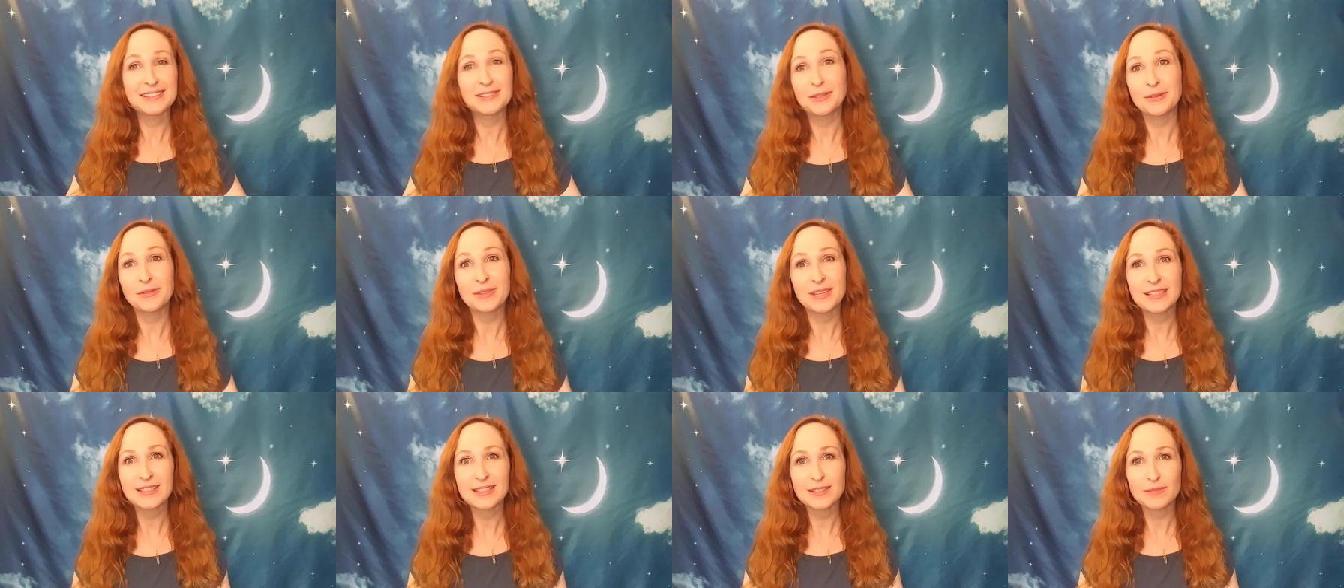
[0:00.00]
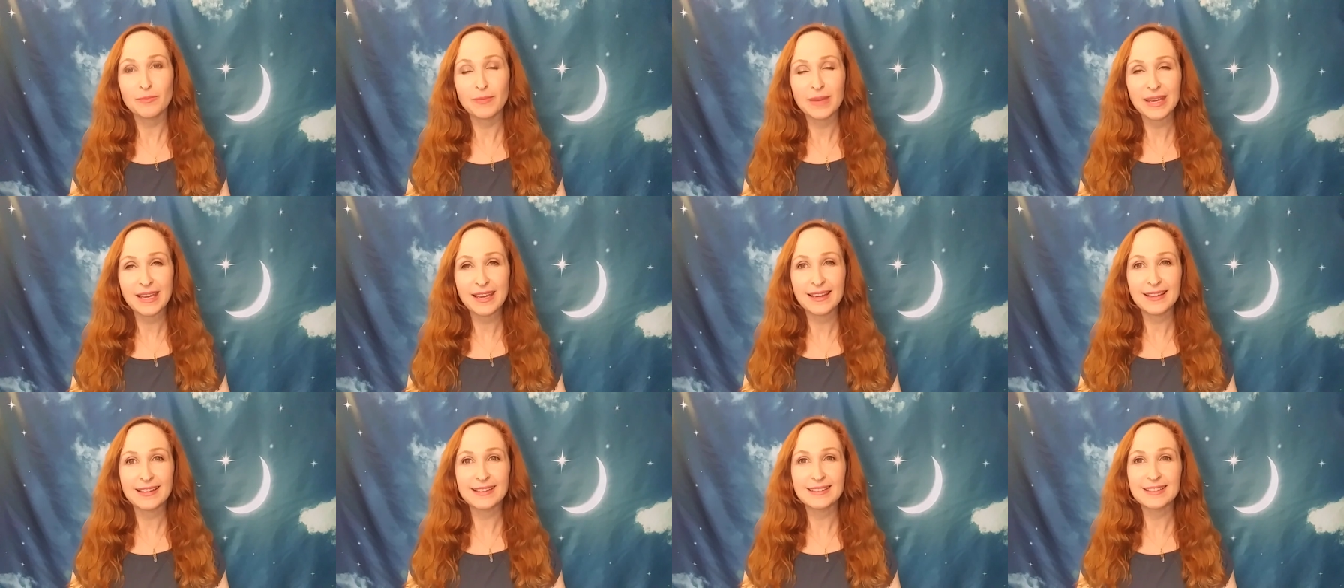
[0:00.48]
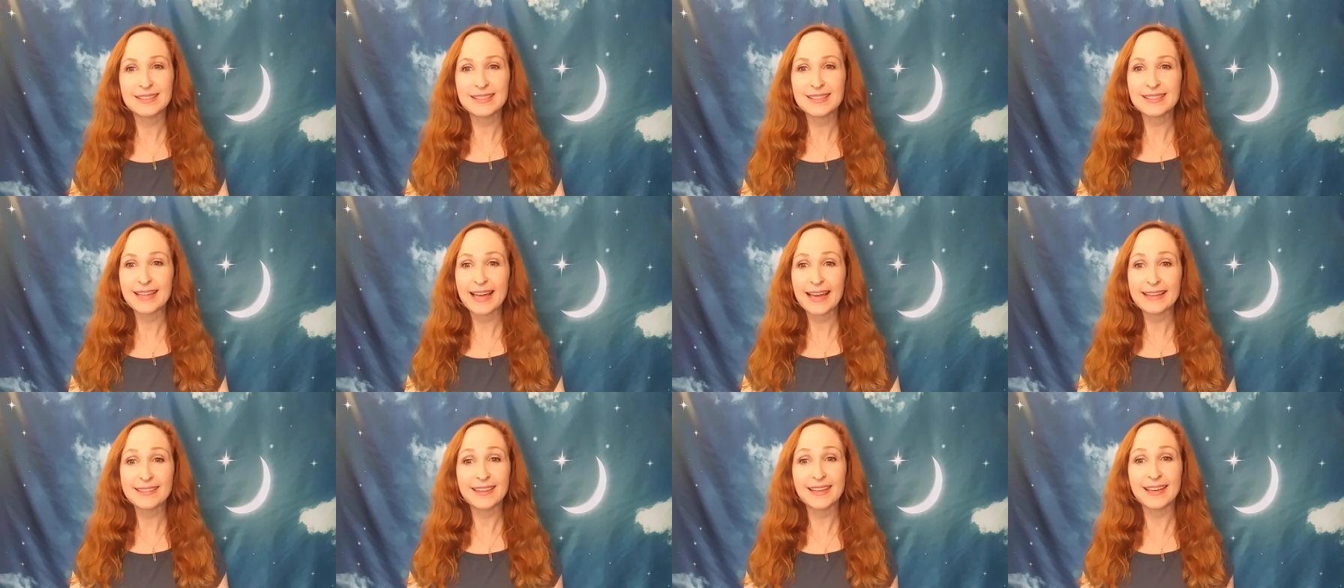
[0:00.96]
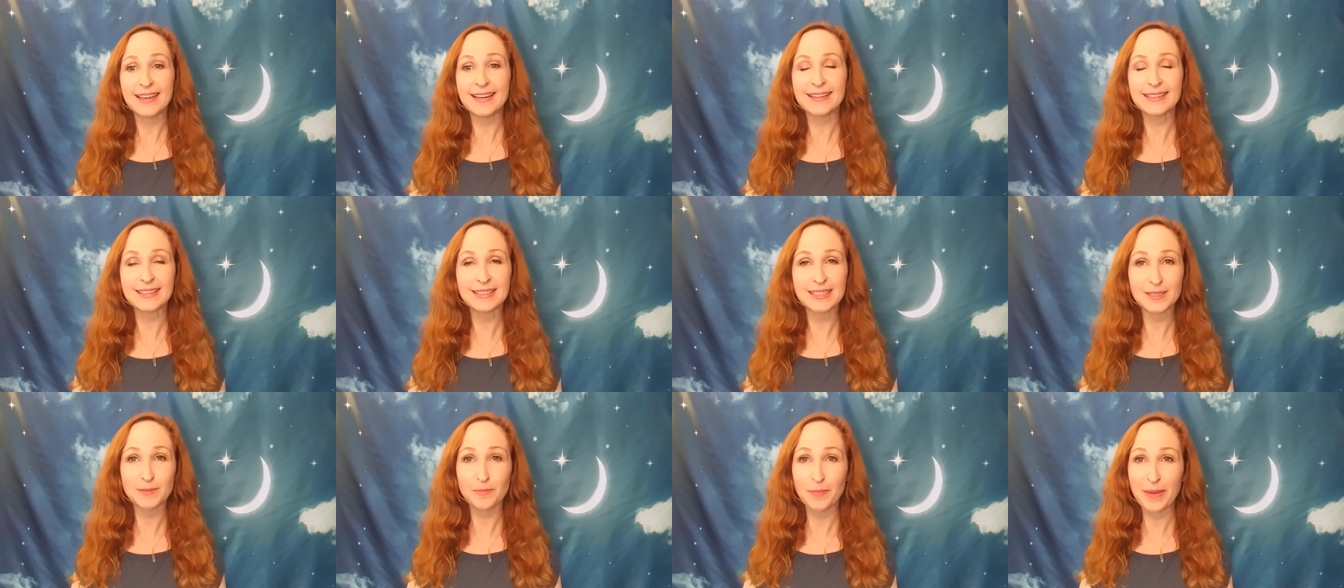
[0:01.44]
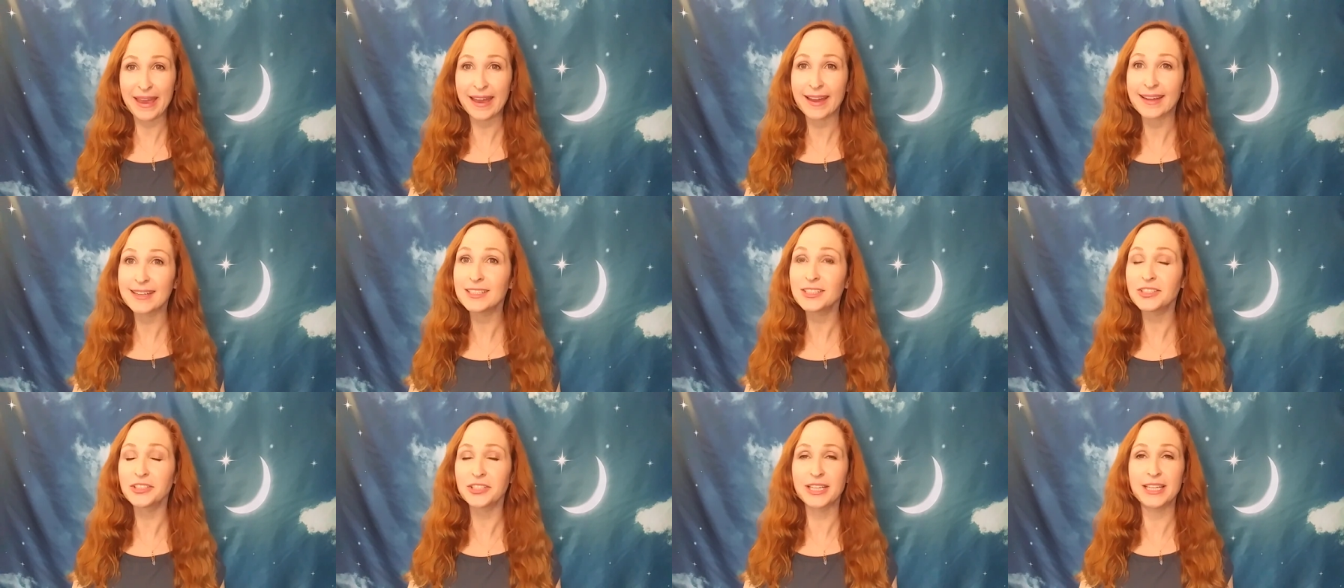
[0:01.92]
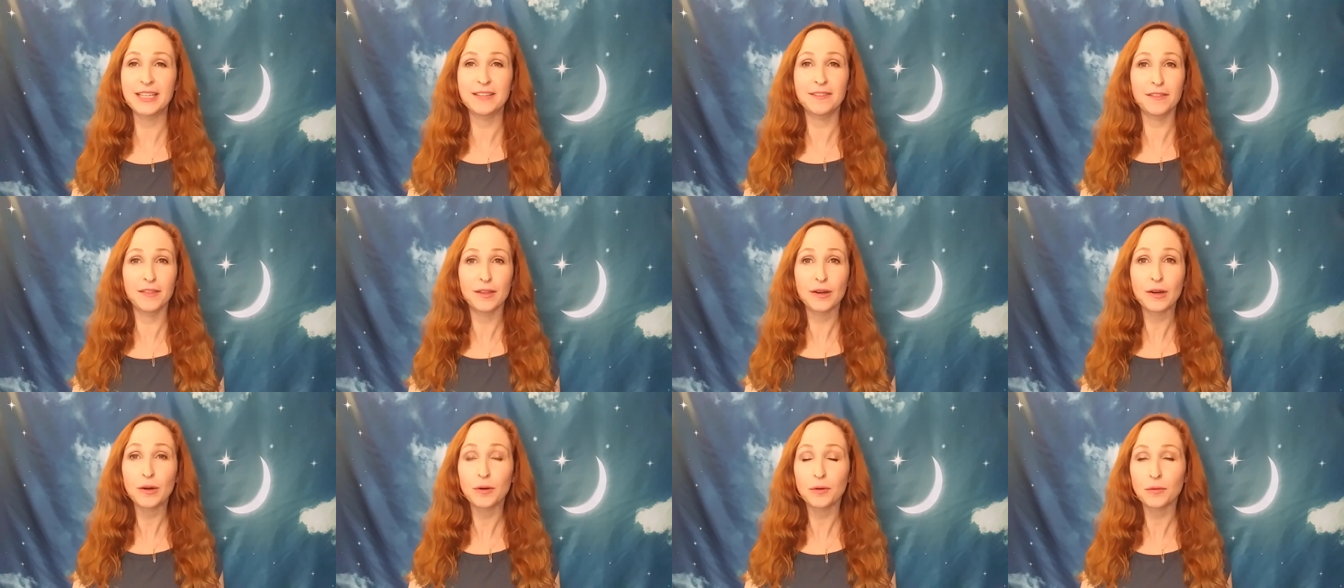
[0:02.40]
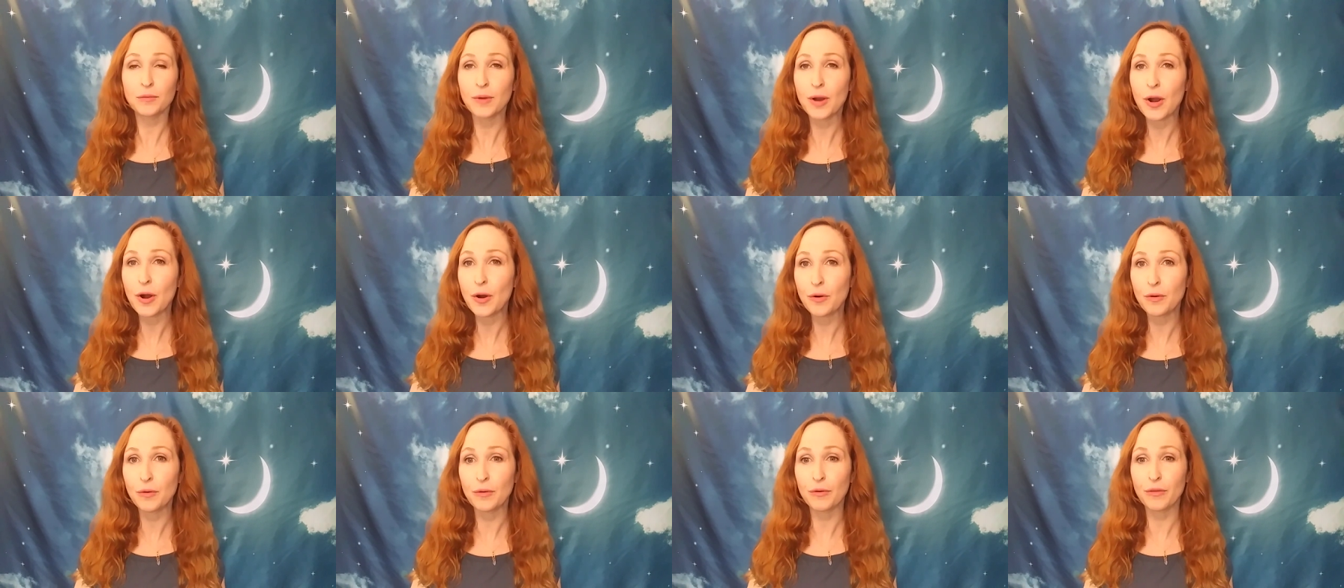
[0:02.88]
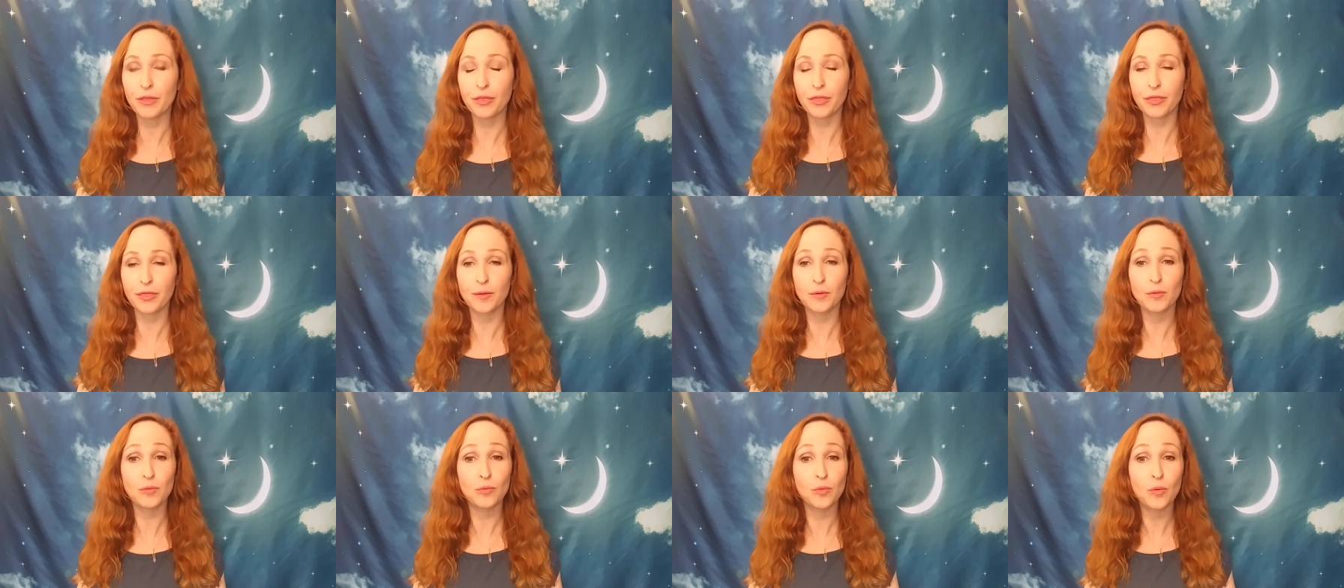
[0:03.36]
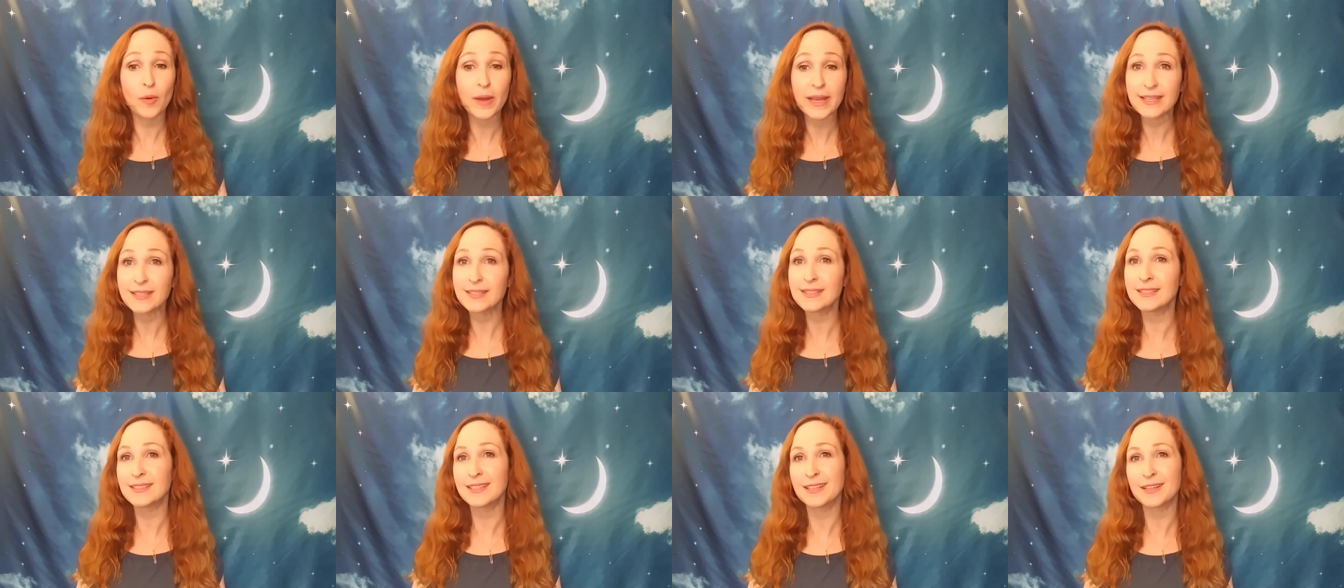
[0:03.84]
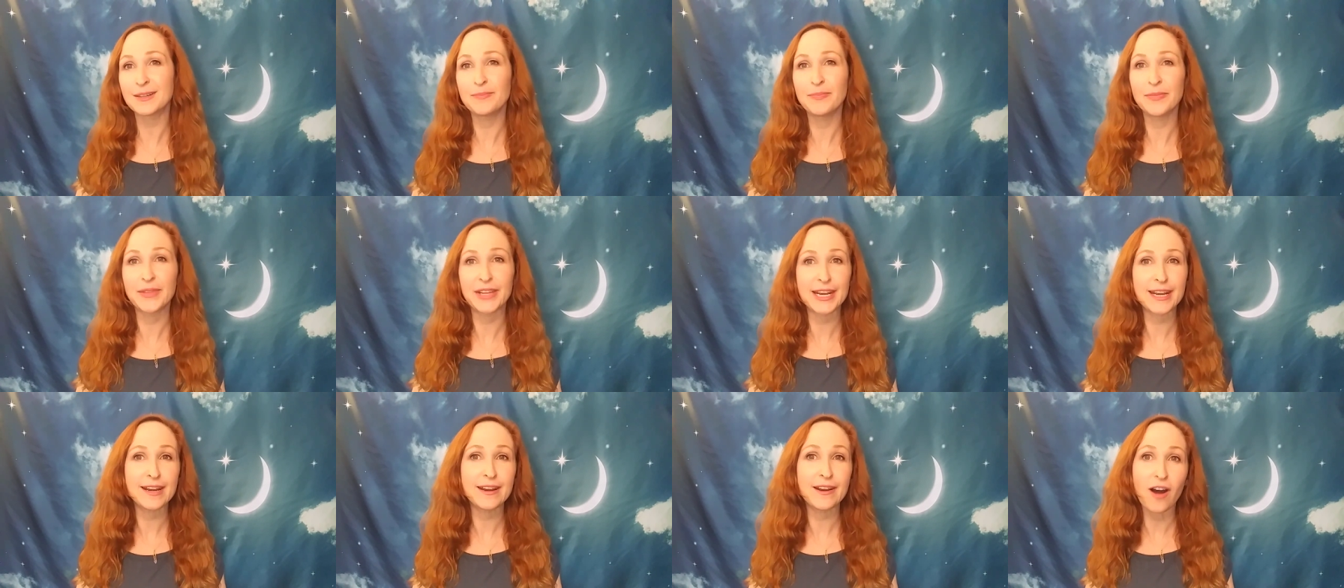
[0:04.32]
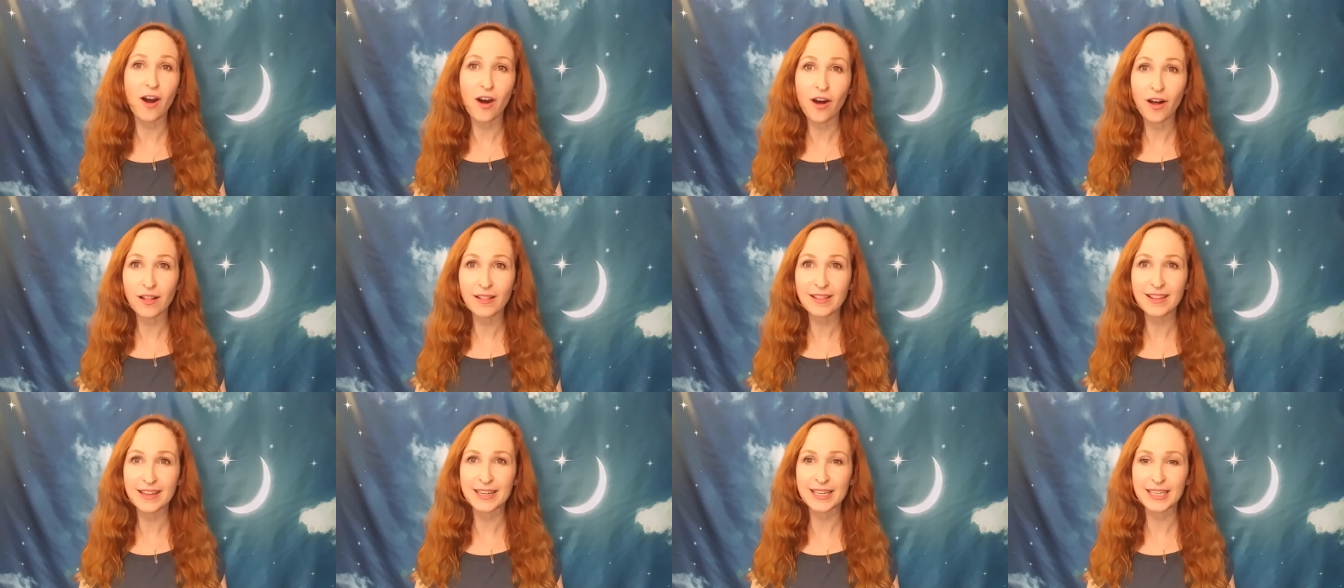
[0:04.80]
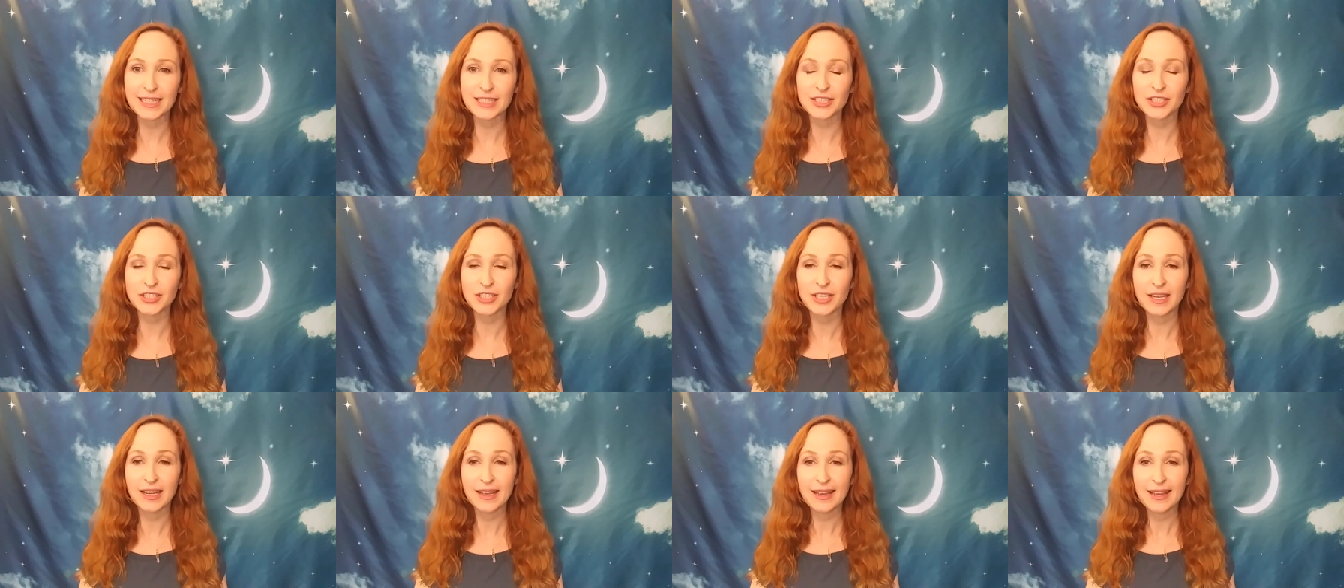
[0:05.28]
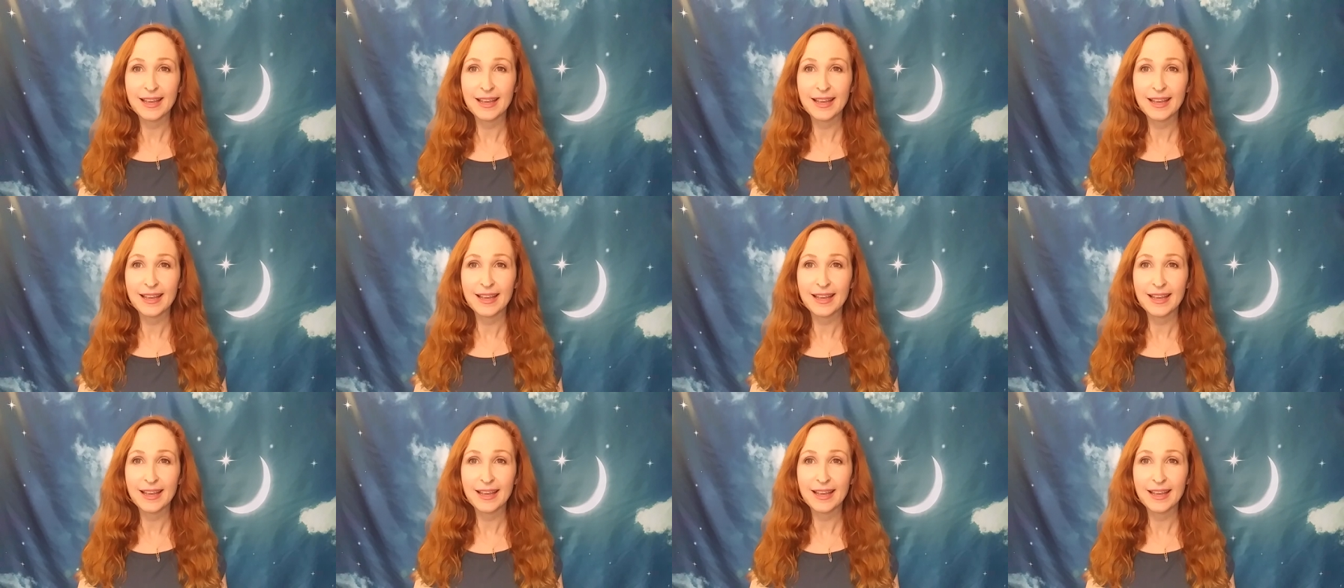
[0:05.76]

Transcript: So, this means that the expansion, the growth, the wisdom, the knowledge